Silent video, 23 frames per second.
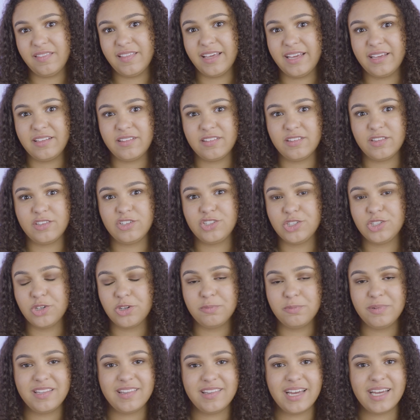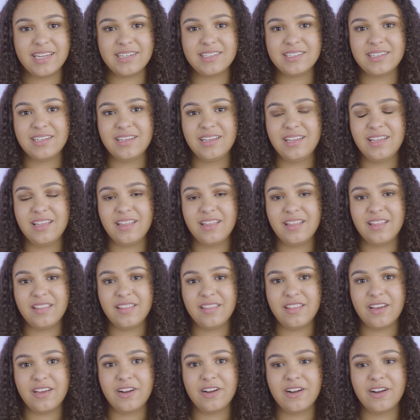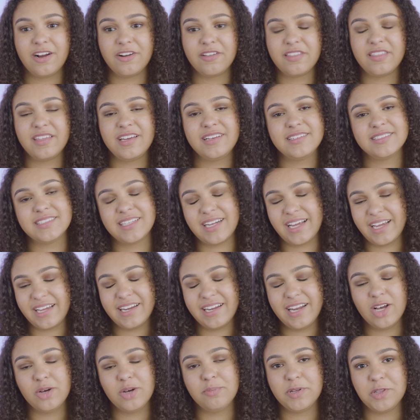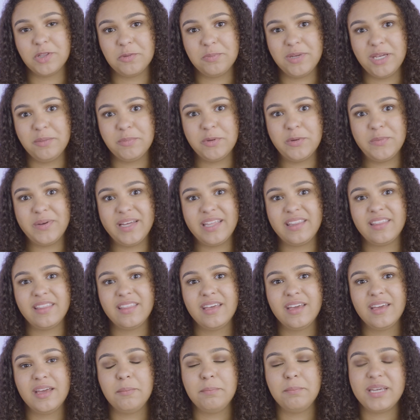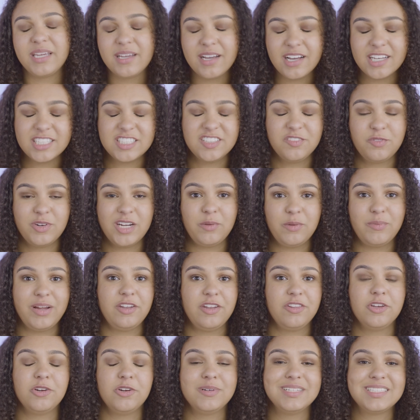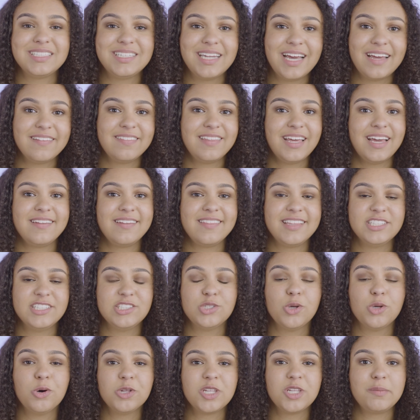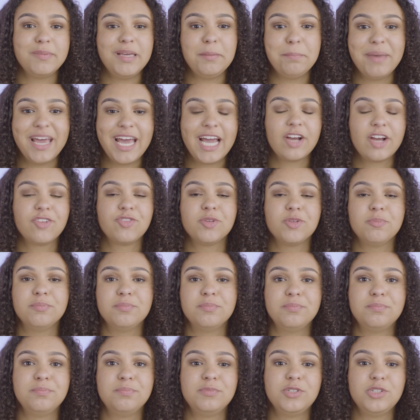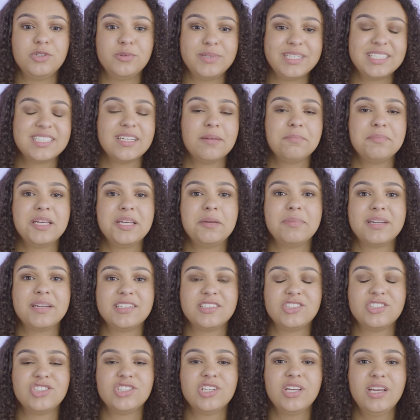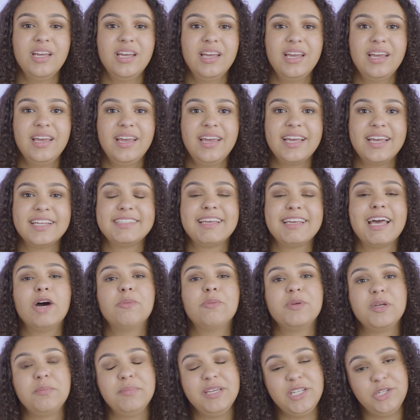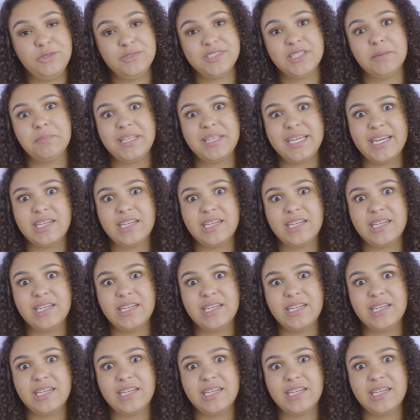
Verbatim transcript: they showed me that there are things that I can help other people with because of what I went through. It's not that this is holding me back from doing something, but it's it's helping me do something